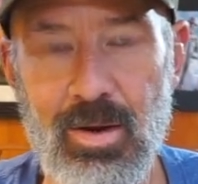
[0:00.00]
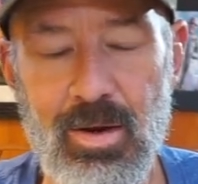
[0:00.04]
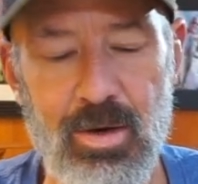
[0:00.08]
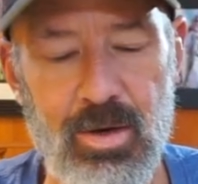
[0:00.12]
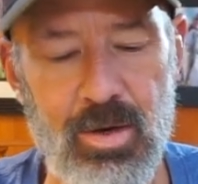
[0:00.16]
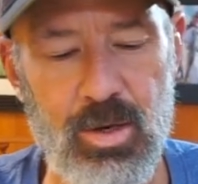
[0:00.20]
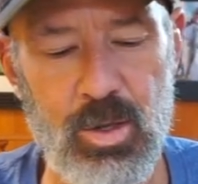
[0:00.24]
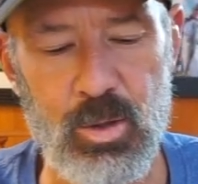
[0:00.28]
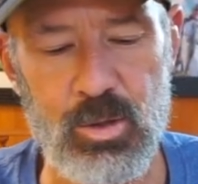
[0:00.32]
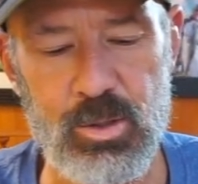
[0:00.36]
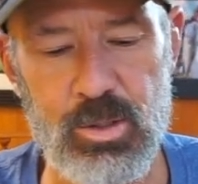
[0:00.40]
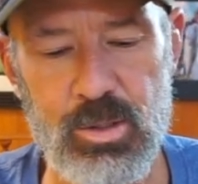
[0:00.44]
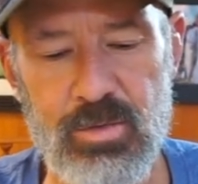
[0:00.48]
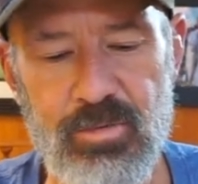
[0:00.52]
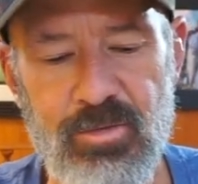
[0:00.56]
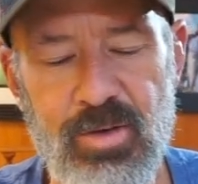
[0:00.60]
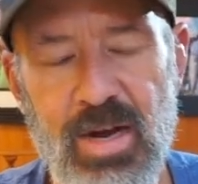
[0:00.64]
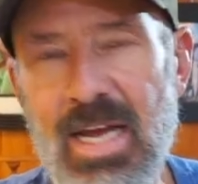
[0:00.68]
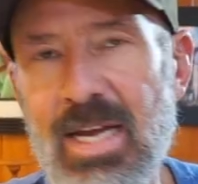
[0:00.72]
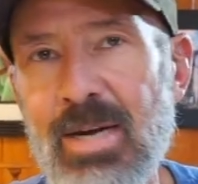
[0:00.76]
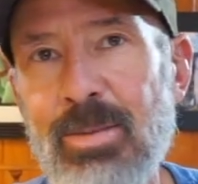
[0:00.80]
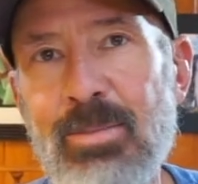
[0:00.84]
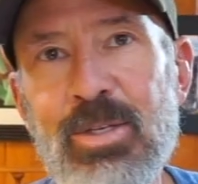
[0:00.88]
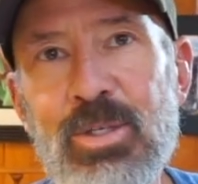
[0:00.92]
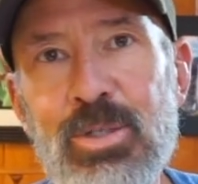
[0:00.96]
Those are
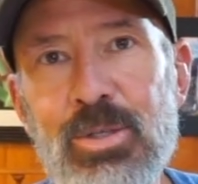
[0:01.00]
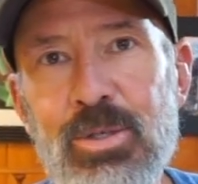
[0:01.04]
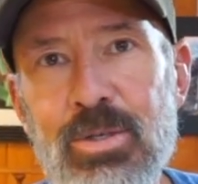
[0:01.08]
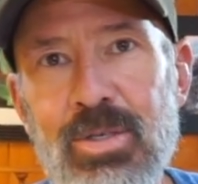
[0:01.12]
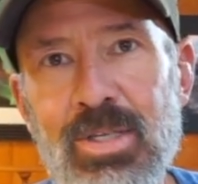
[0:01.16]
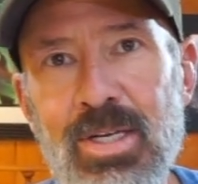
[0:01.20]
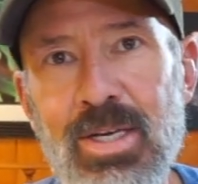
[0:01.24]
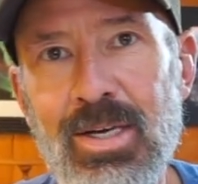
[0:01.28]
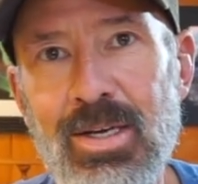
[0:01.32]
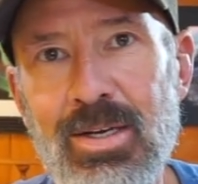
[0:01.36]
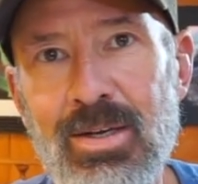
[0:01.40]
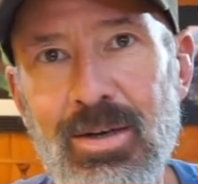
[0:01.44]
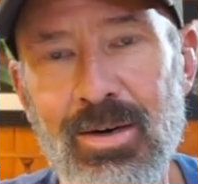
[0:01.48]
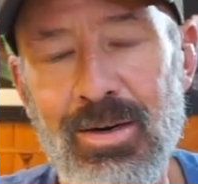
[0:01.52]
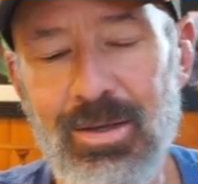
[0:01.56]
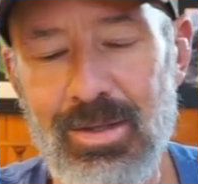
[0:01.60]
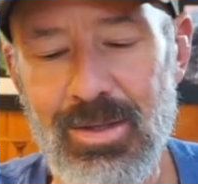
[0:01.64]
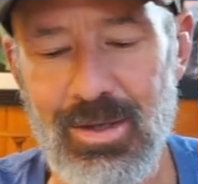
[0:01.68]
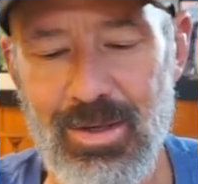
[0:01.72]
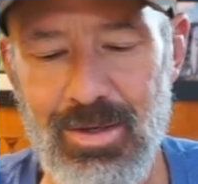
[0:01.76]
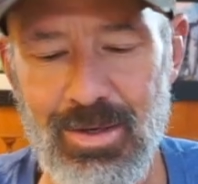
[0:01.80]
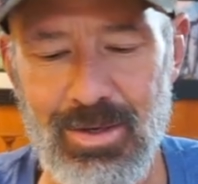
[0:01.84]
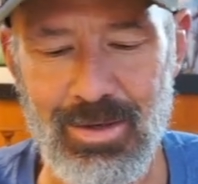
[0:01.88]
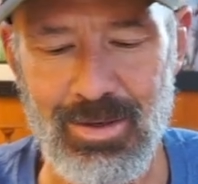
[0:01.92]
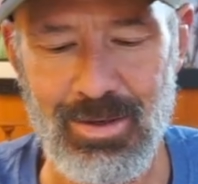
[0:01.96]
vitamins you take, aren't
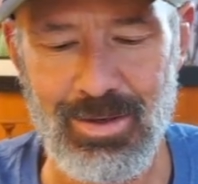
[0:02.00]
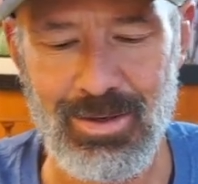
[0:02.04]
they?